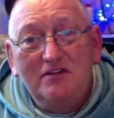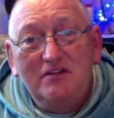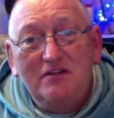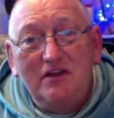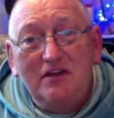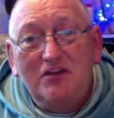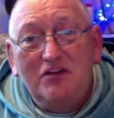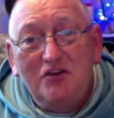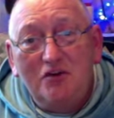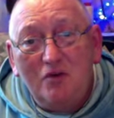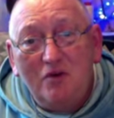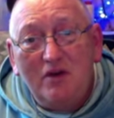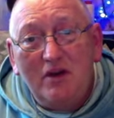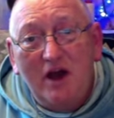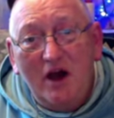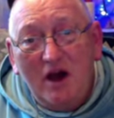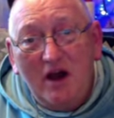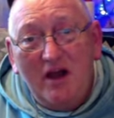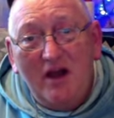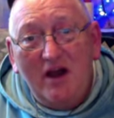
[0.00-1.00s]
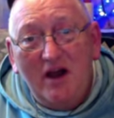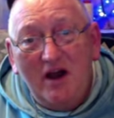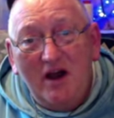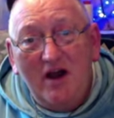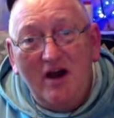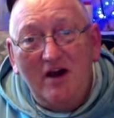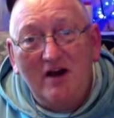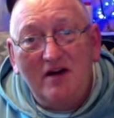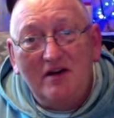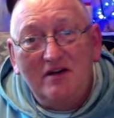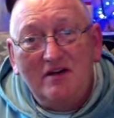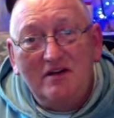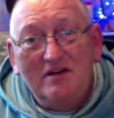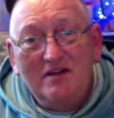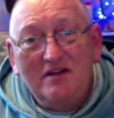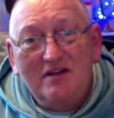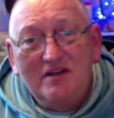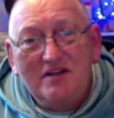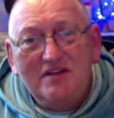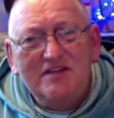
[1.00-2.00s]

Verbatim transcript: that you and I are.